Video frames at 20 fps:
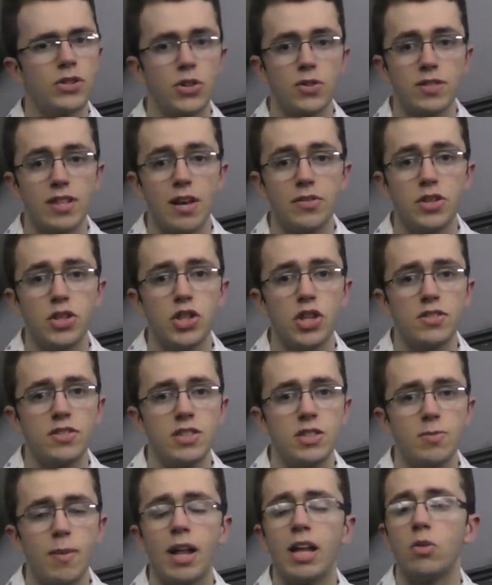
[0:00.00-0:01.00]
it turns out that
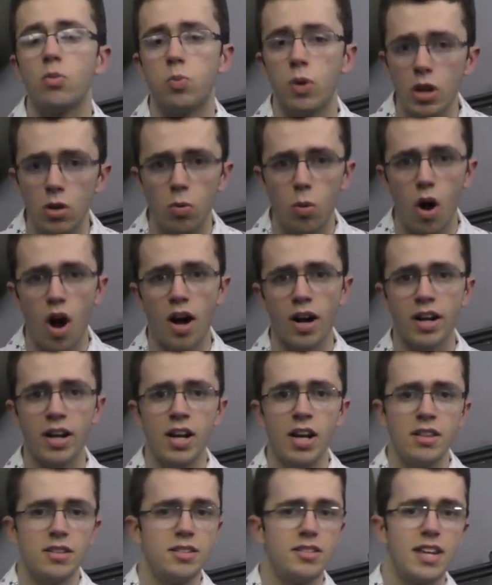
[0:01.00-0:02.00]
Jussie Smollett will walk.
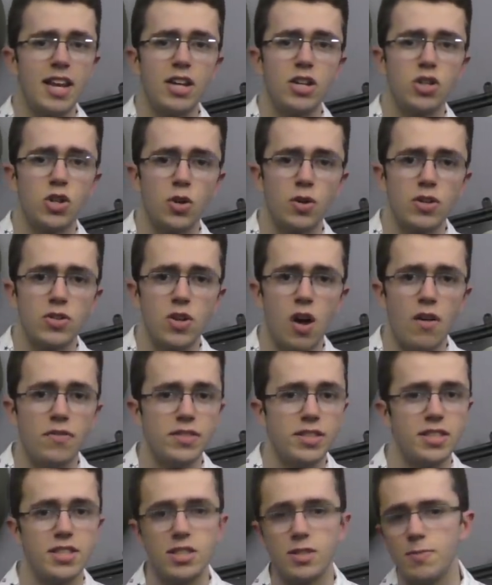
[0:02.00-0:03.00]
The state attorney's
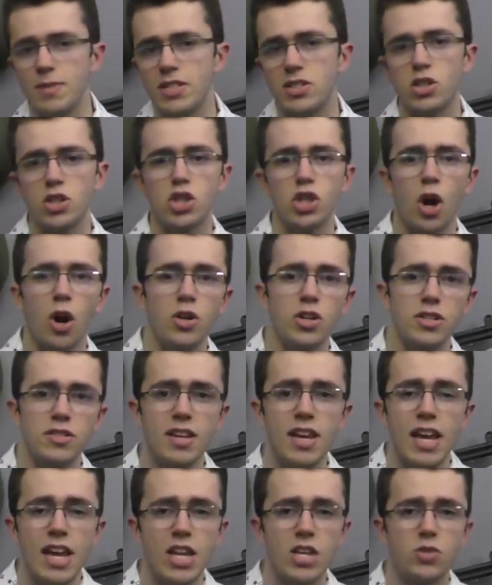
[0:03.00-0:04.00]
office dismissed the
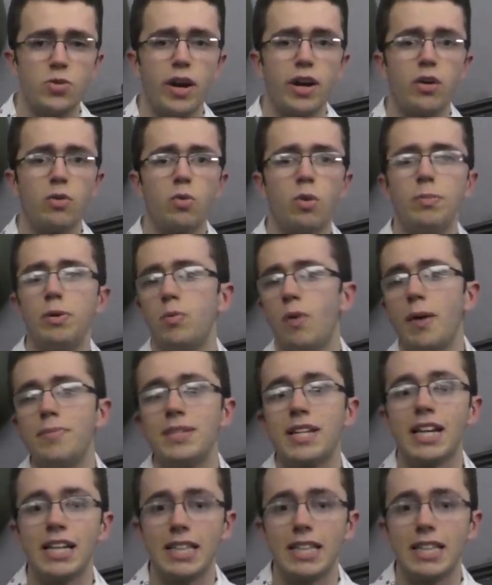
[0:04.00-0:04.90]
charges. His record will be wiped